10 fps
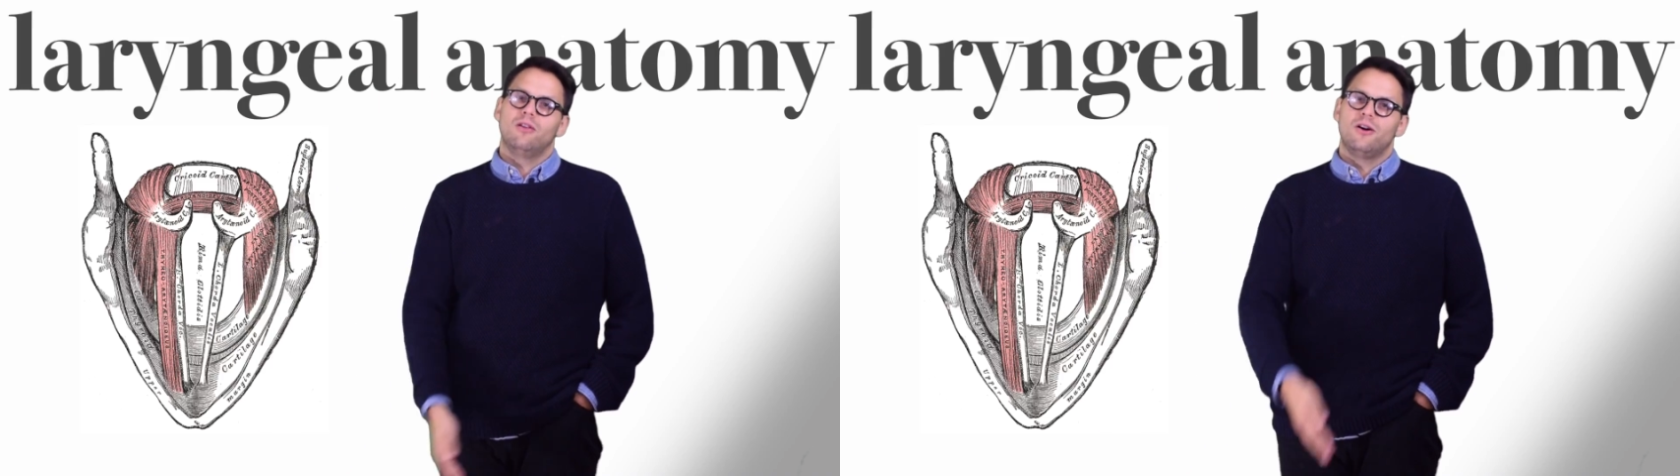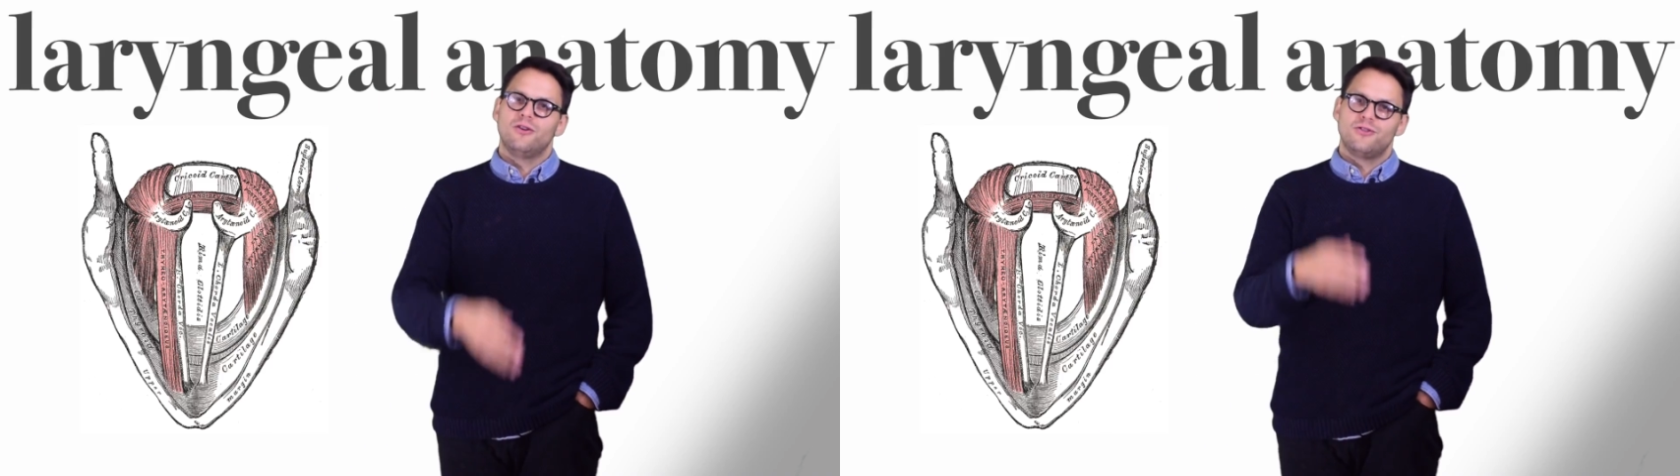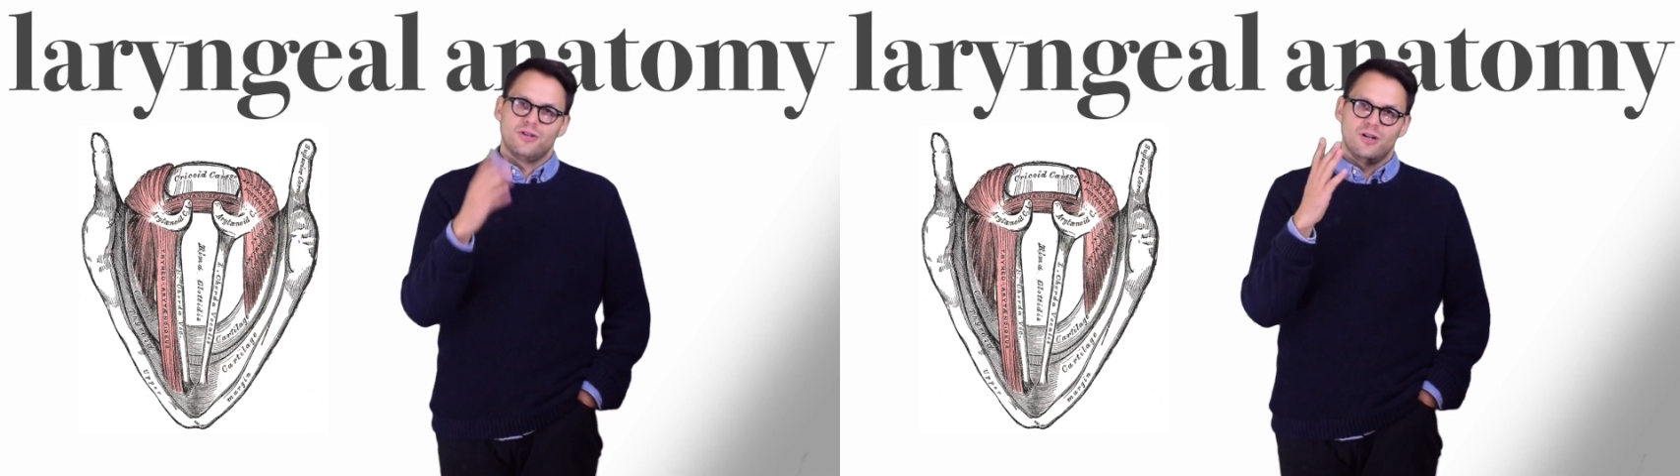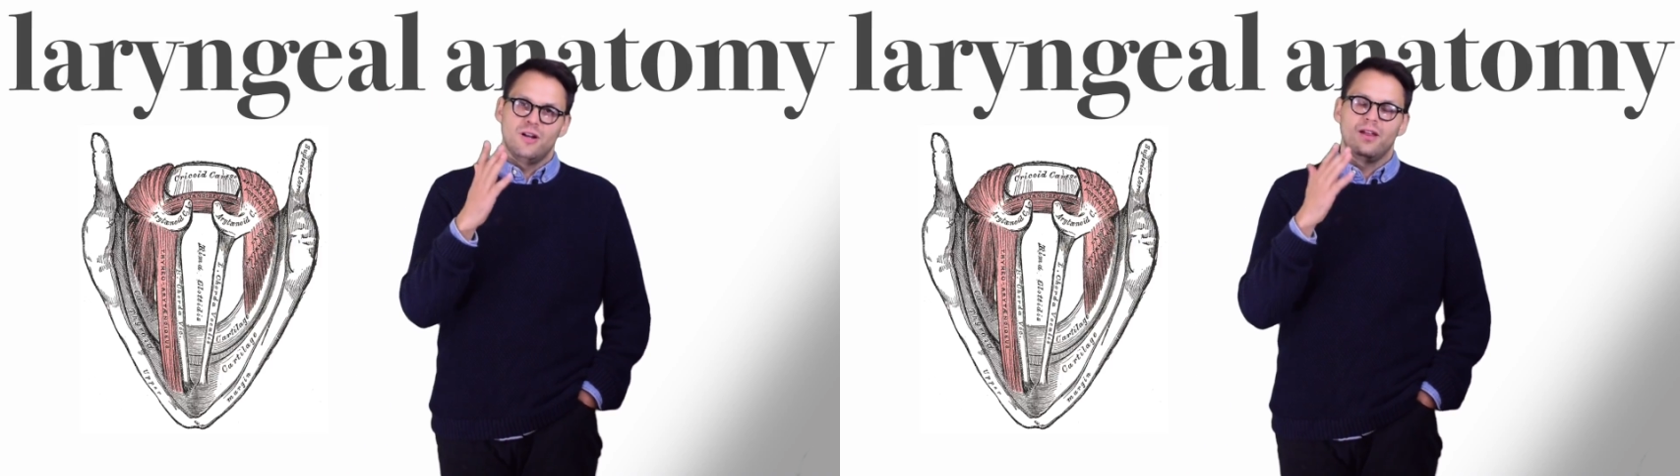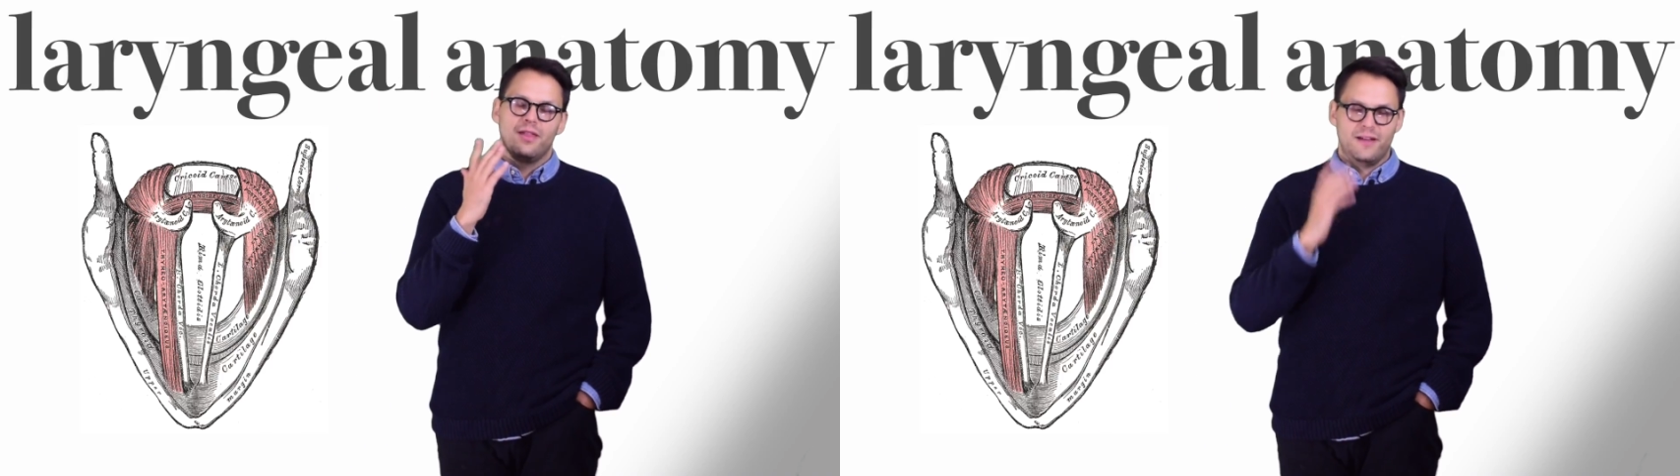
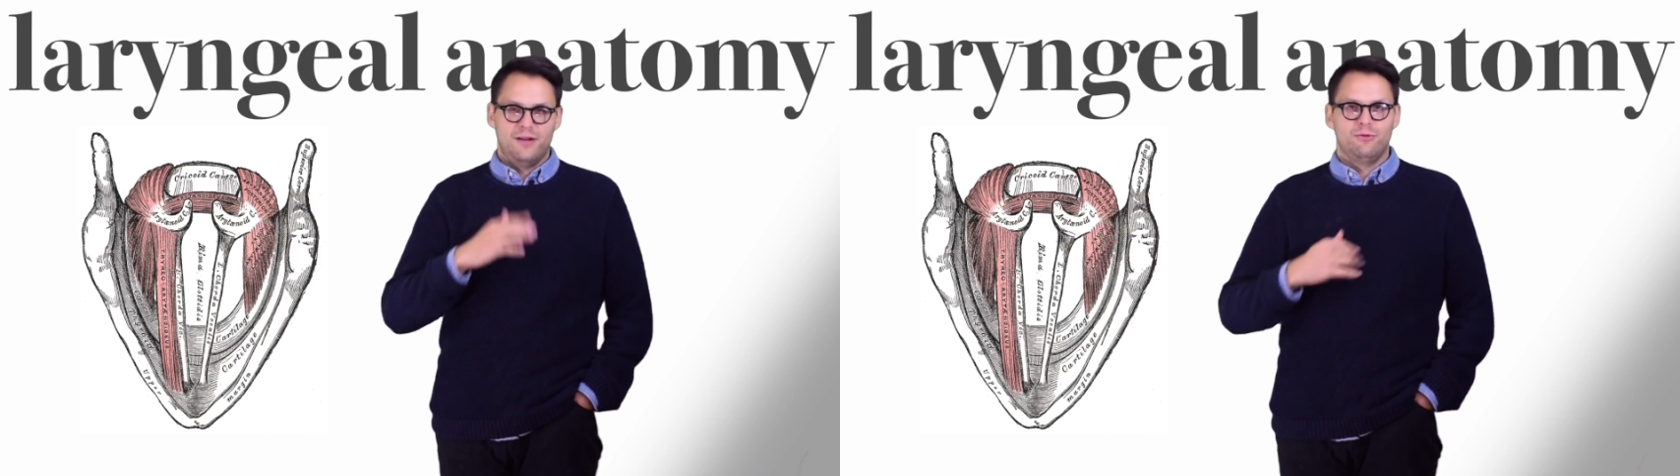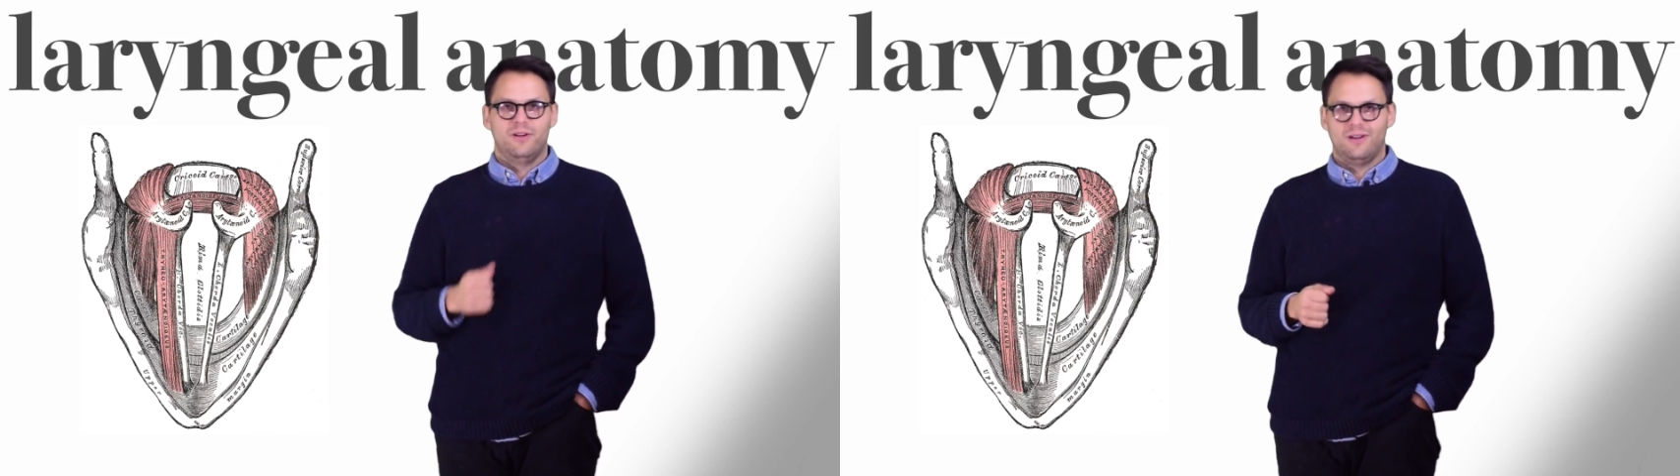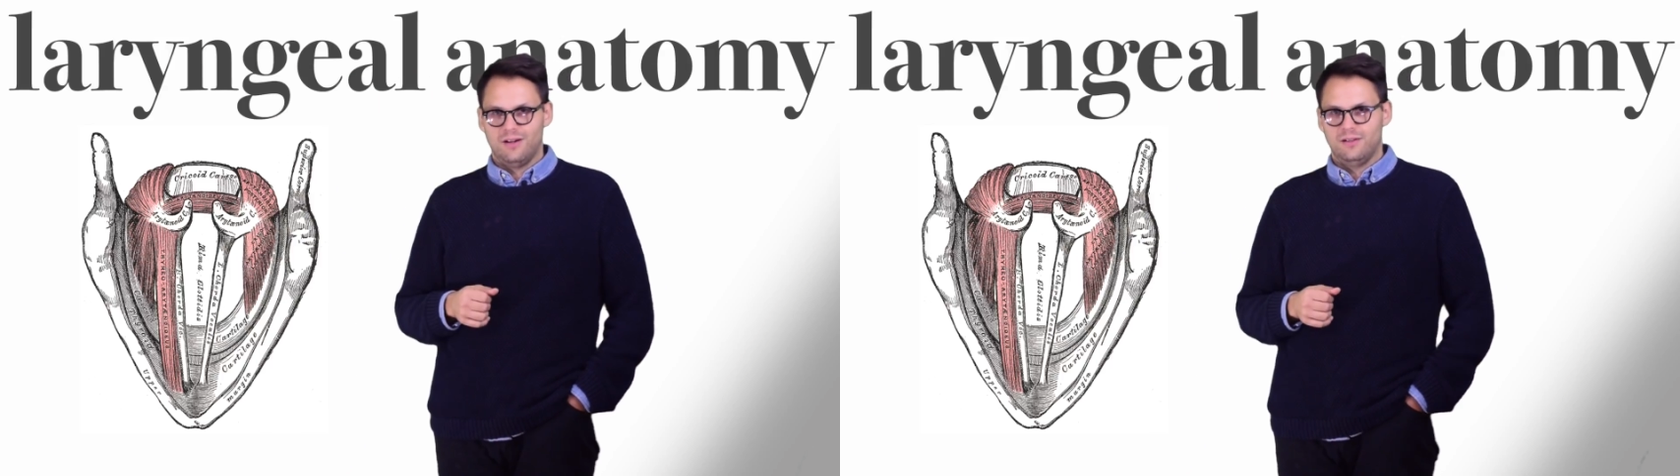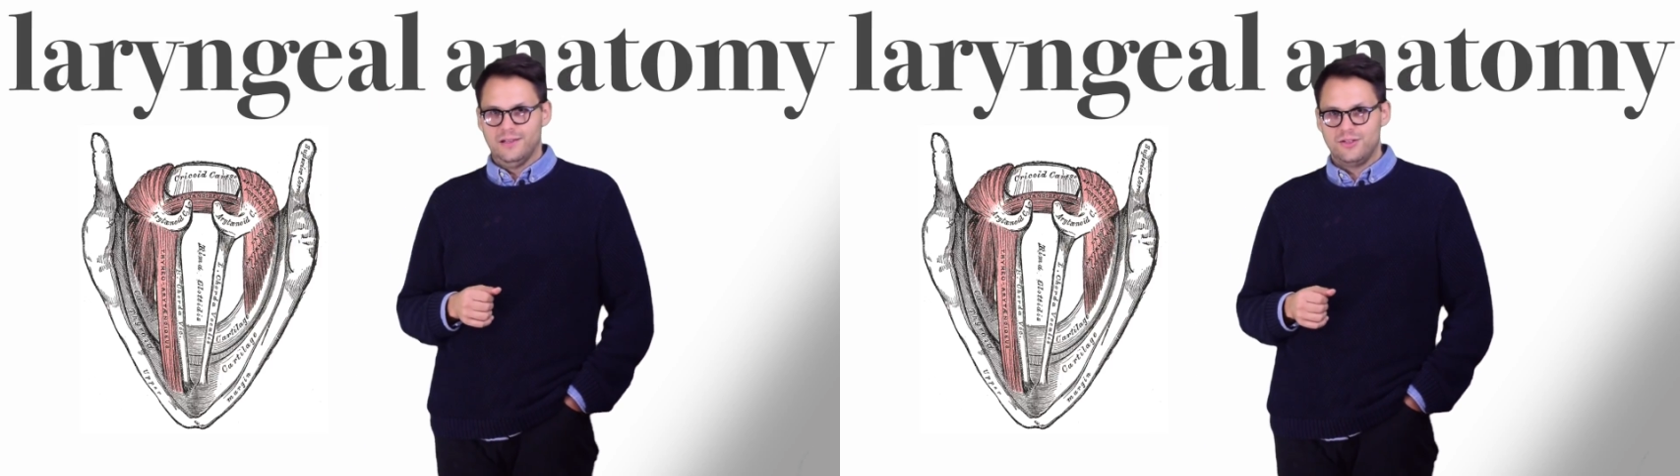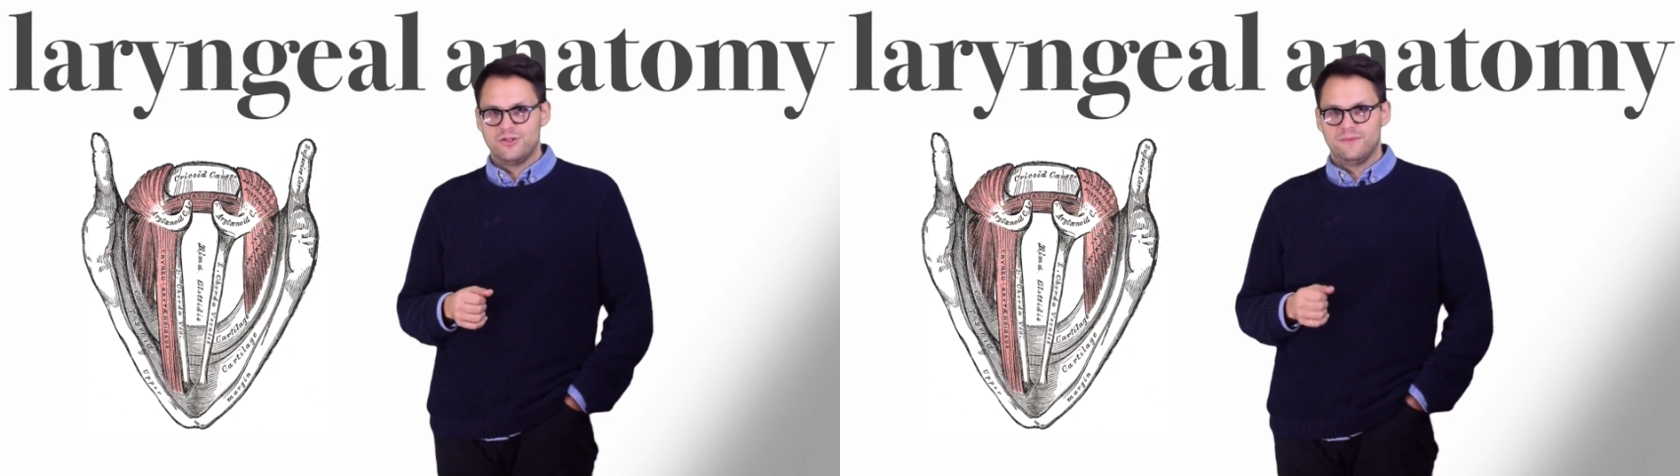larger thyroid
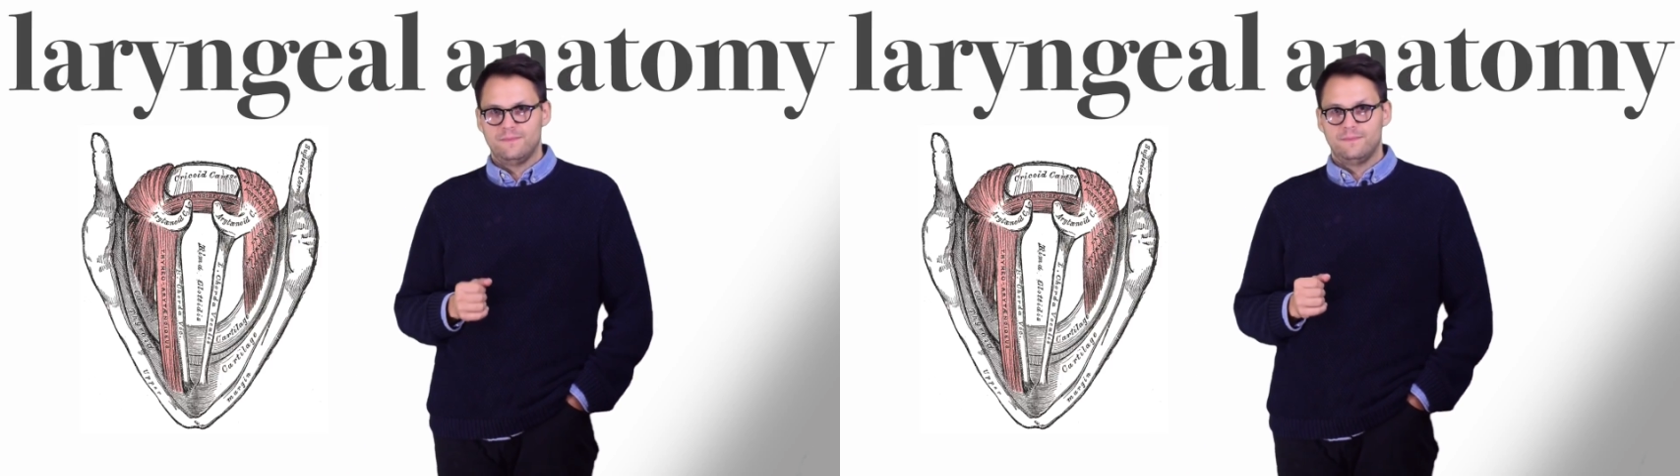cartilage.